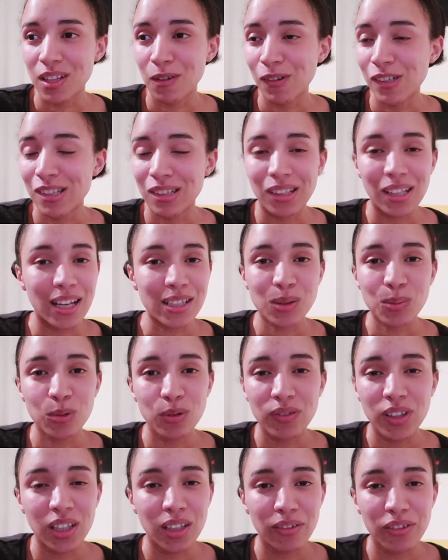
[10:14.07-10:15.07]
That was the last
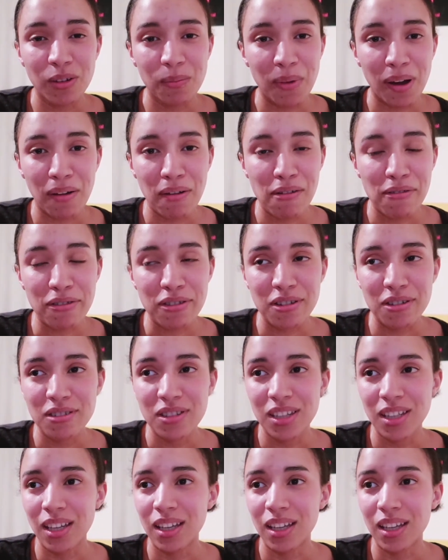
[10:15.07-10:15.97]
movie of the marathon,